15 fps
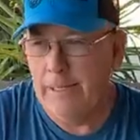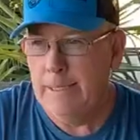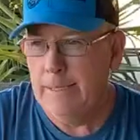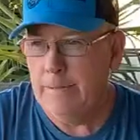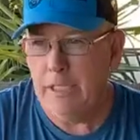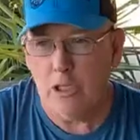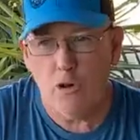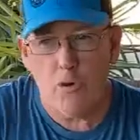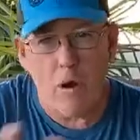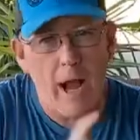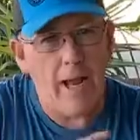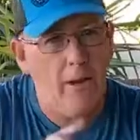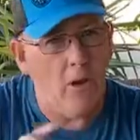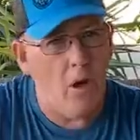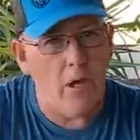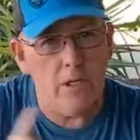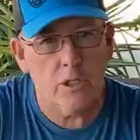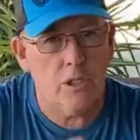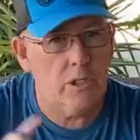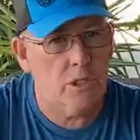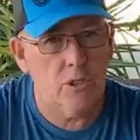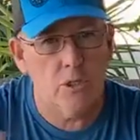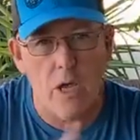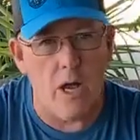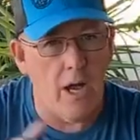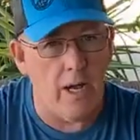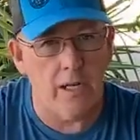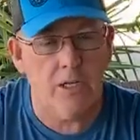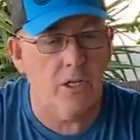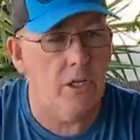the Krylon
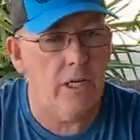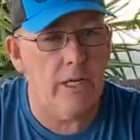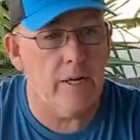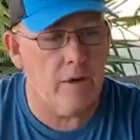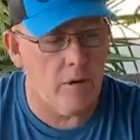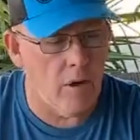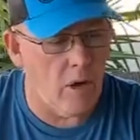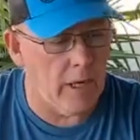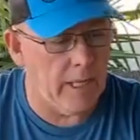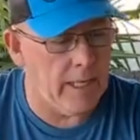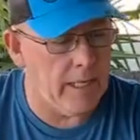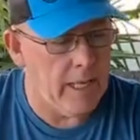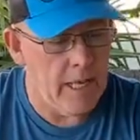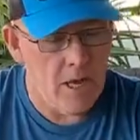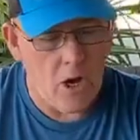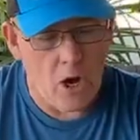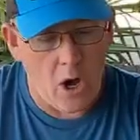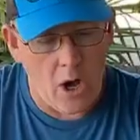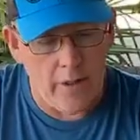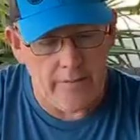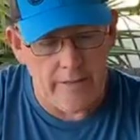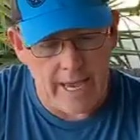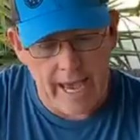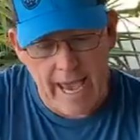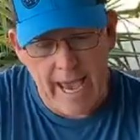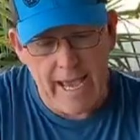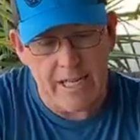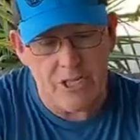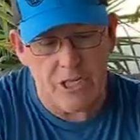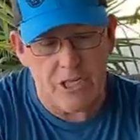uh, clear on it, on the
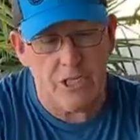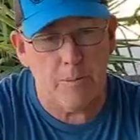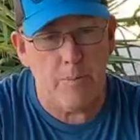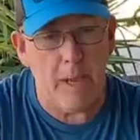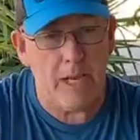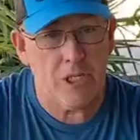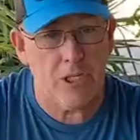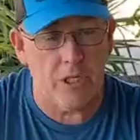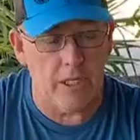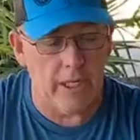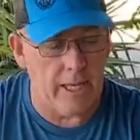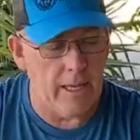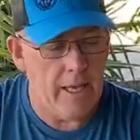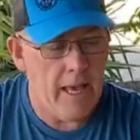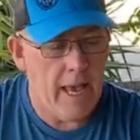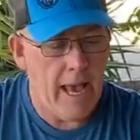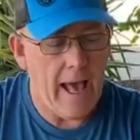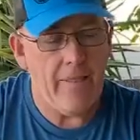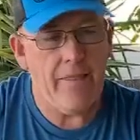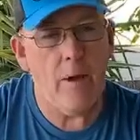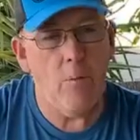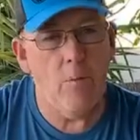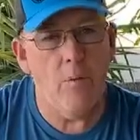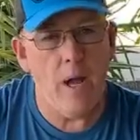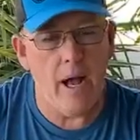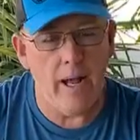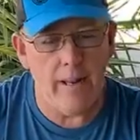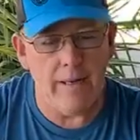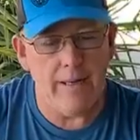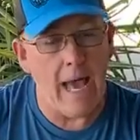edge especially, and then
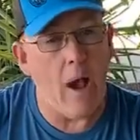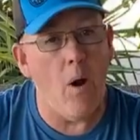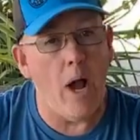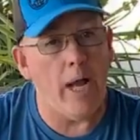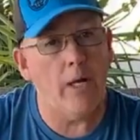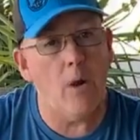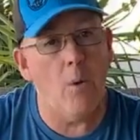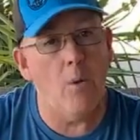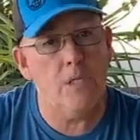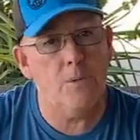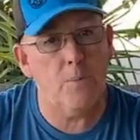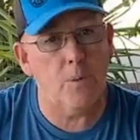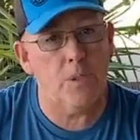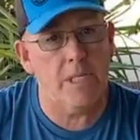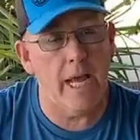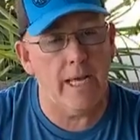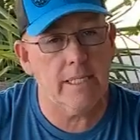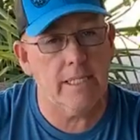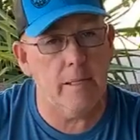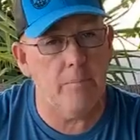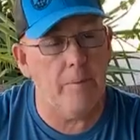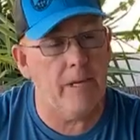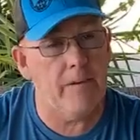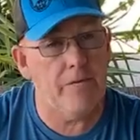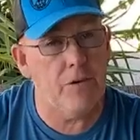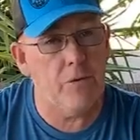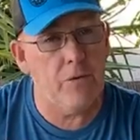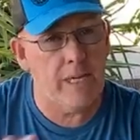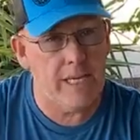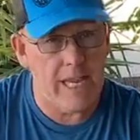uh, now I know it's protected. But if you
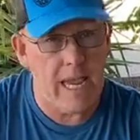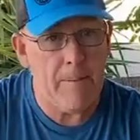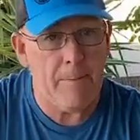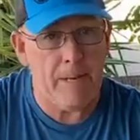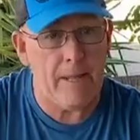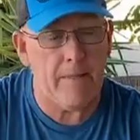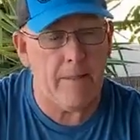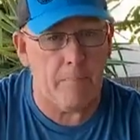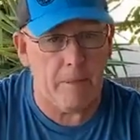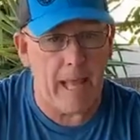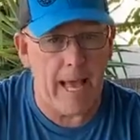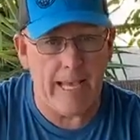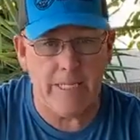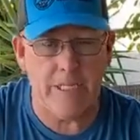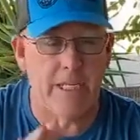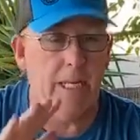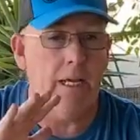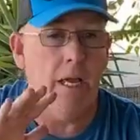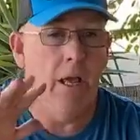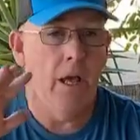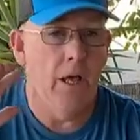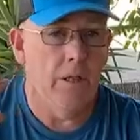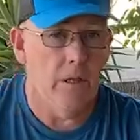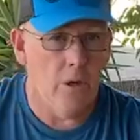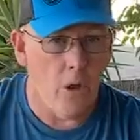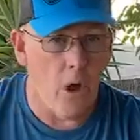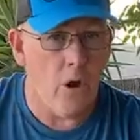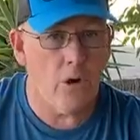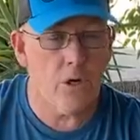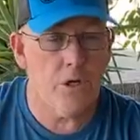can keep it in the plastic, the
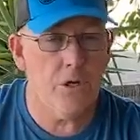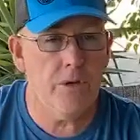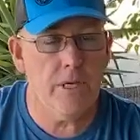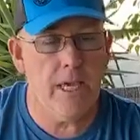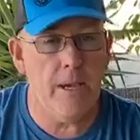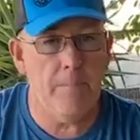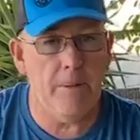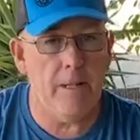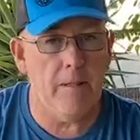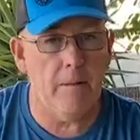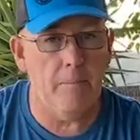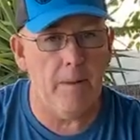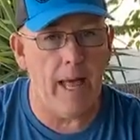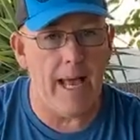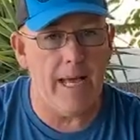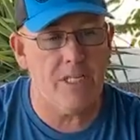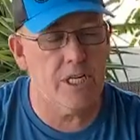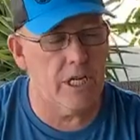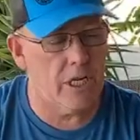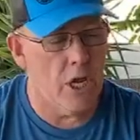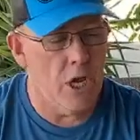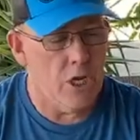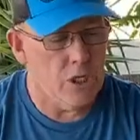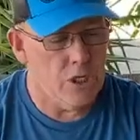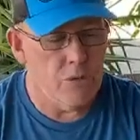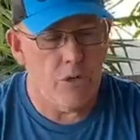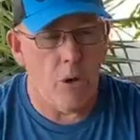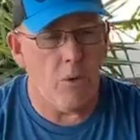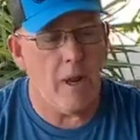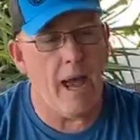longer you can keep it in the plastic, you
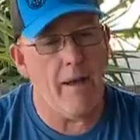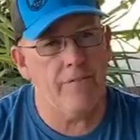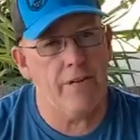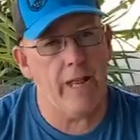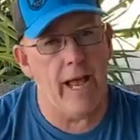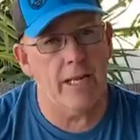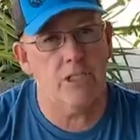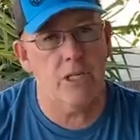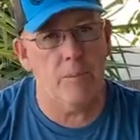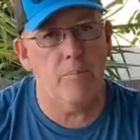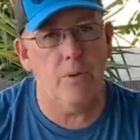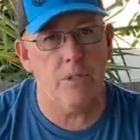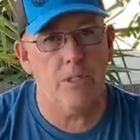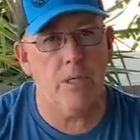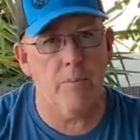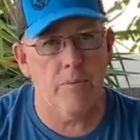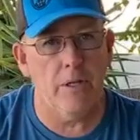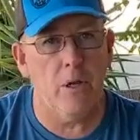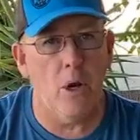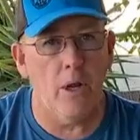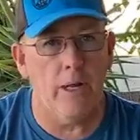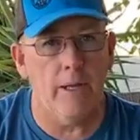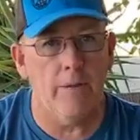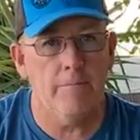don't have to actually put something yeah, on it. Yeah, see,